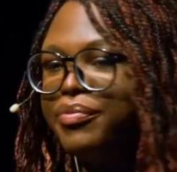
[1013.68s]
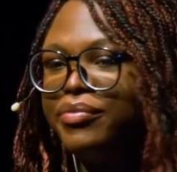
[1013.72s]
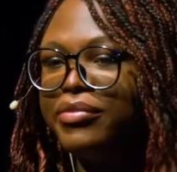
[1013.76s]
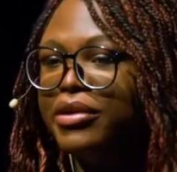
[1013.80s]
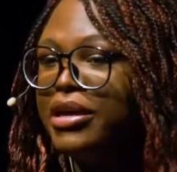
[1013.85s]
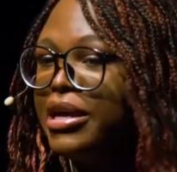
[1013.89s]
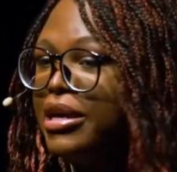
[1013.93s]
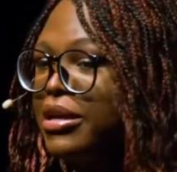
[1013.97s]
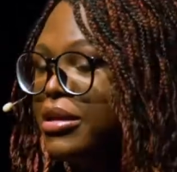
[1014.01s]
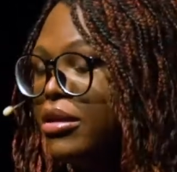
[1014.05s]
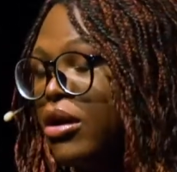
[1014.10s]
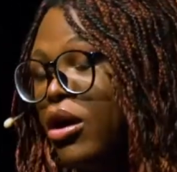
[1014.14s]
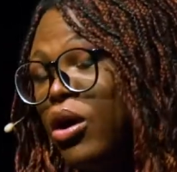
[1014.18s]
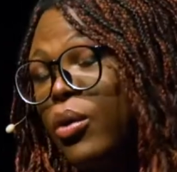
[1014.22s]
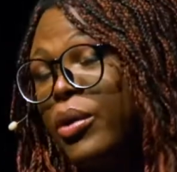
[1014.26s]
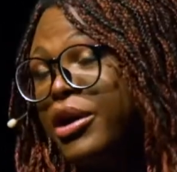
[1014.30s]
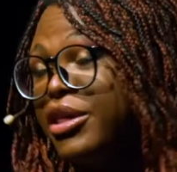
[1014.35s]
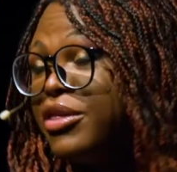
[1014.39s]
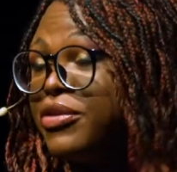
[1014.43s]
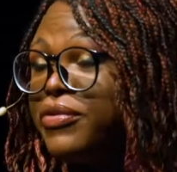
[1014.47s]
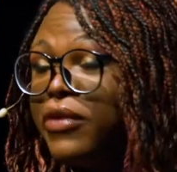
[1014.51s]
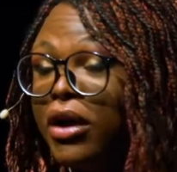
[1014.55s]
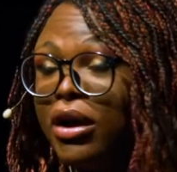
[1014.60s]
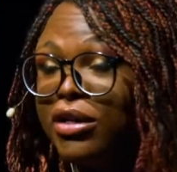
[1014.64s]
it
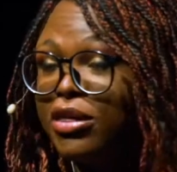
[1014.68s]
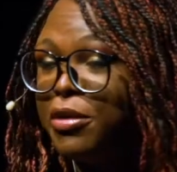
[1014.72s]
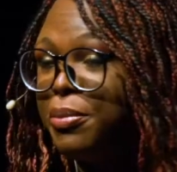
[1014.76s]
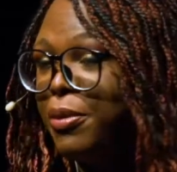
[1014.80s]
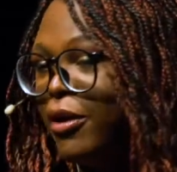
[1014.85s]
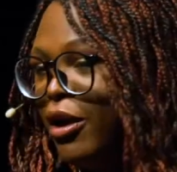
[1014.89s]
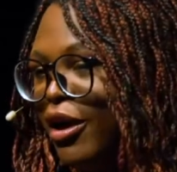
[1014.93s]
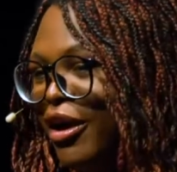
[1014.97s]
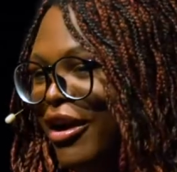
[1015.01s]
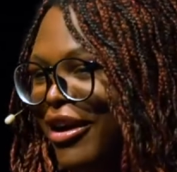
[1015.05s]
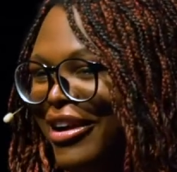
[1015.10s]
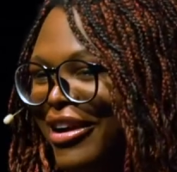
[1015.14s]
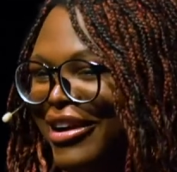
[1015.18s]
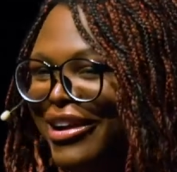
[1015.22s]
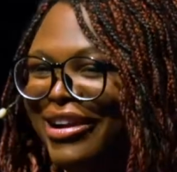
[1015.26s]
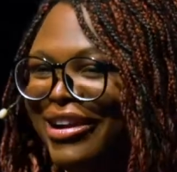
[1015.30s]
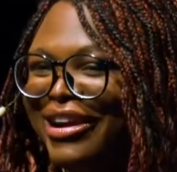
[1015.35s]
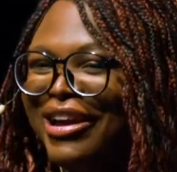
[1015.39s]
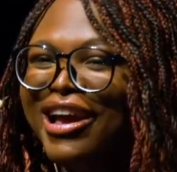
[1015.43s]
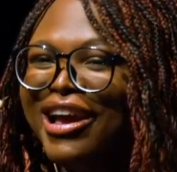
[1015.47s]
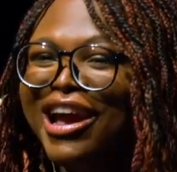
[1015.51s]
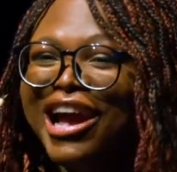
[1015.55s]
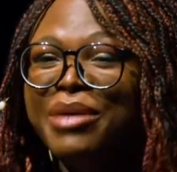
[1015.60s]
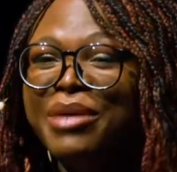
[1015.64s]
always falls apart.
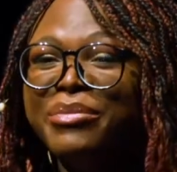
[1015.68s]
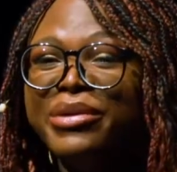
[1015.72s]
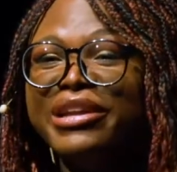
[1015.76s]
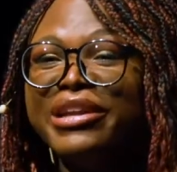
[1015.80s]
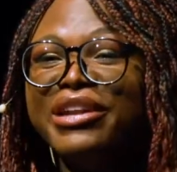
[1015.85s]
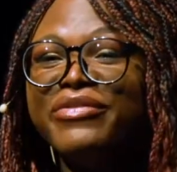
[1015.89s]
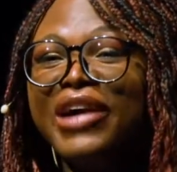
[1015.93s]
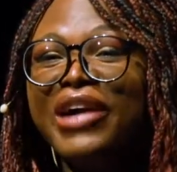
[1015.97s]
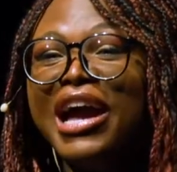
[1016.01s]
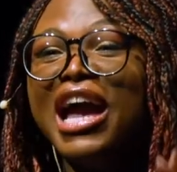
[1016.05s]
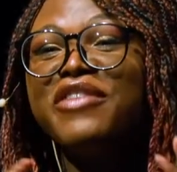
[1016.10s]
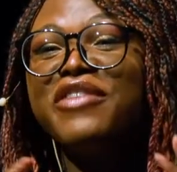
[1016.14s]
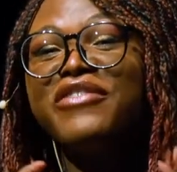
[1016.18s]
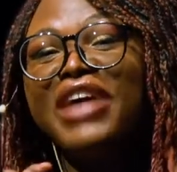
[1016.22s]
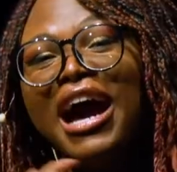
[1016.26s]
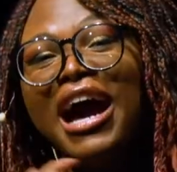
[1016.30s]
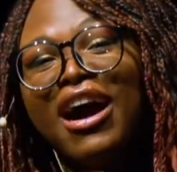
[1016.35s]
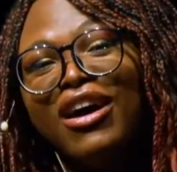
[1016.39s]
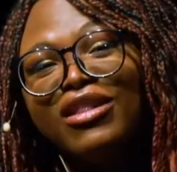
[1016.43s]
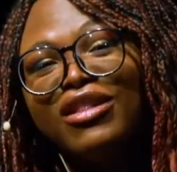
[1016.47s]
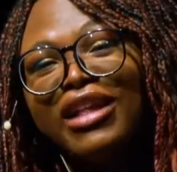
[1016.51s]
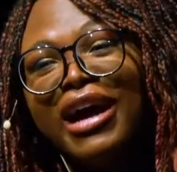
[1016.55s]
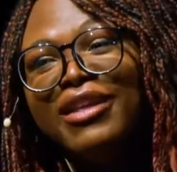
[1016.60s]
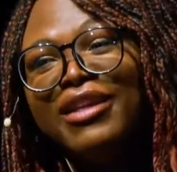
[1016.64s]
I mean, if I have
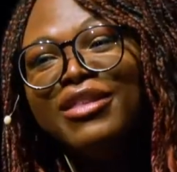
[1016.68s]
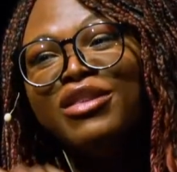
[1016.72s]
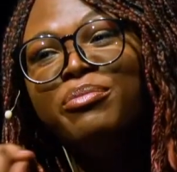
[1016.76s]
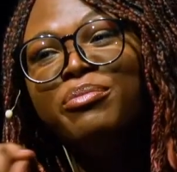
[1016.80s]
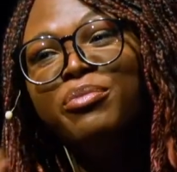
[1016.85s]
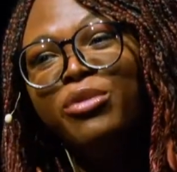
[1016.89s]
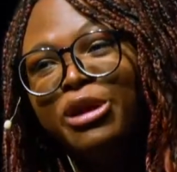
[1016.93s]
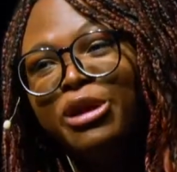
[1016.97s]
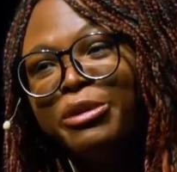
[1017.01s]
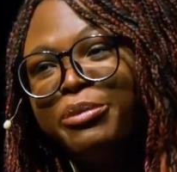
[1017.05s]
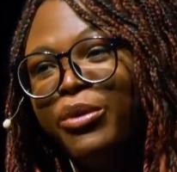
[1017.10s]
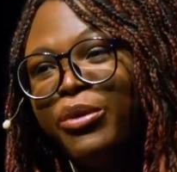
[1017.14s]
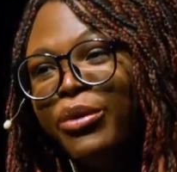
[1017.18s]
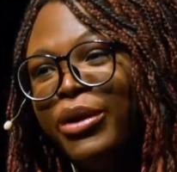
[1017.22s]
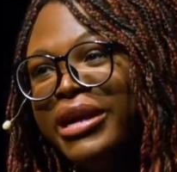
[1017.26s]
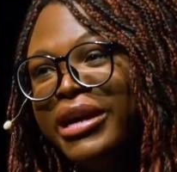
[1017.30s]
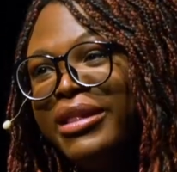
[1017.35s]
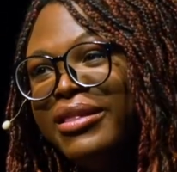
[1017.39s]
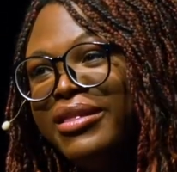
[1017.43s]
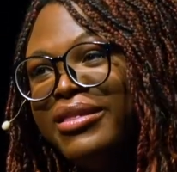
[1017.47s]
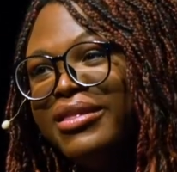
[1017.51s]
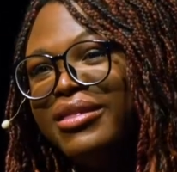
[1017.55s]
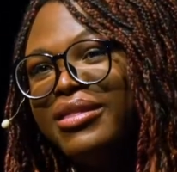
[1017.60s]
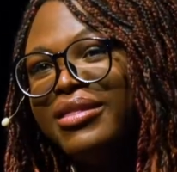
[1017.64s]
outlines and bullet
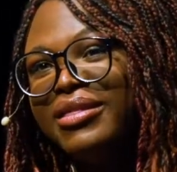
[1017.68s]
points,